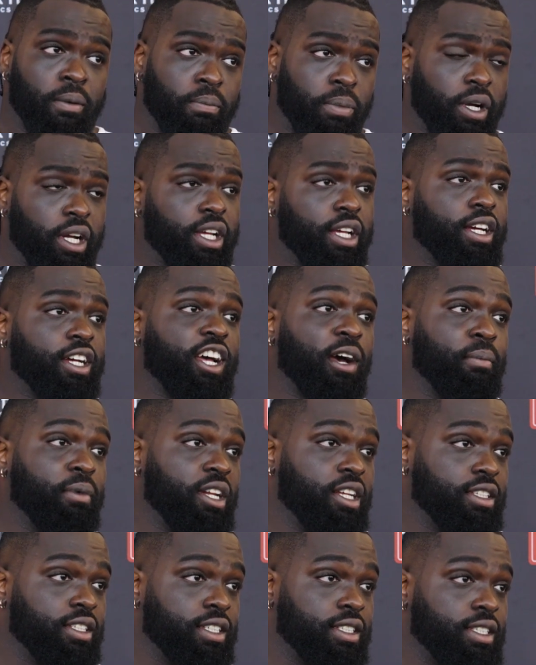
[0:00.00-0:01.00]
pretty good
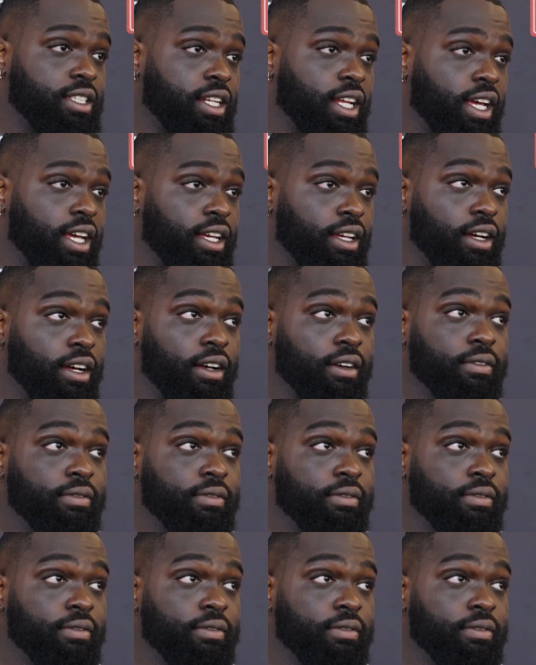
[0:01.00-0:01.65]
coming into today.